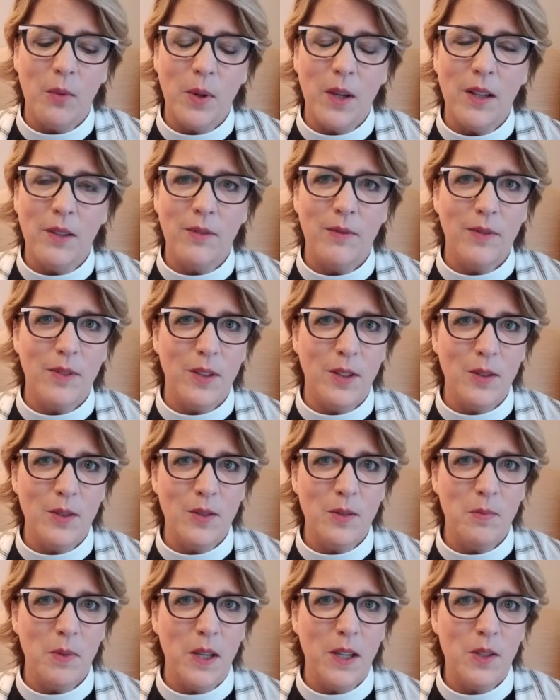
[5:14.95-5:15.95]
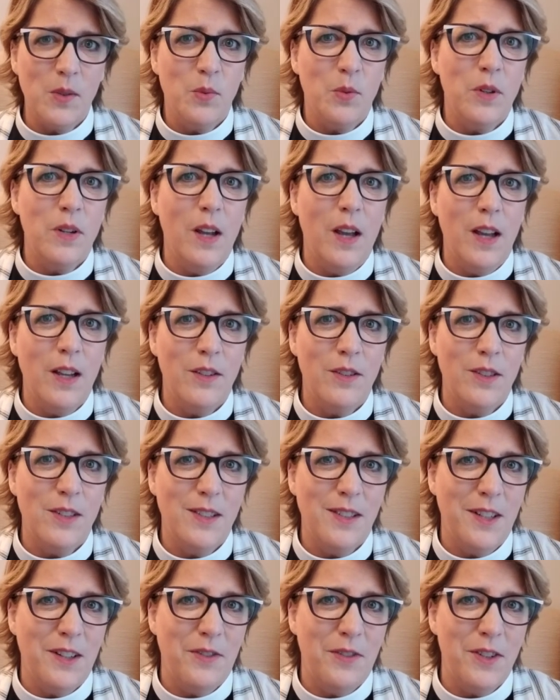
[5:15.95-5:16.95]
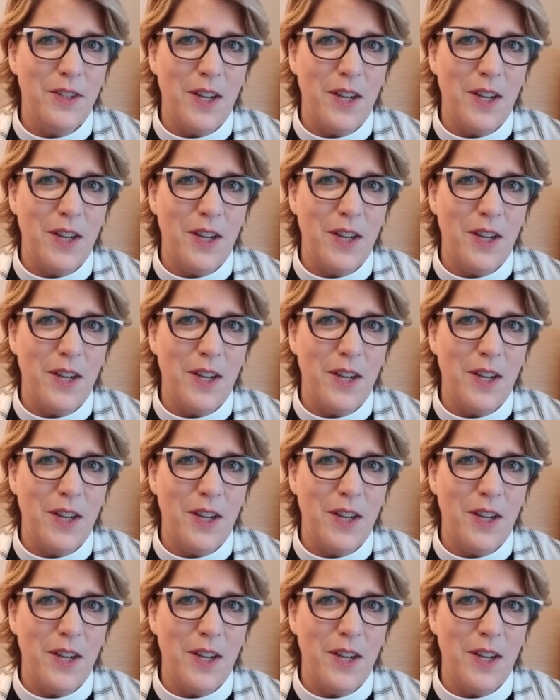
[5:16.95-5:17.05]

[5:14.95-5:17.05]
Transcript: Well, those pigs were not just there for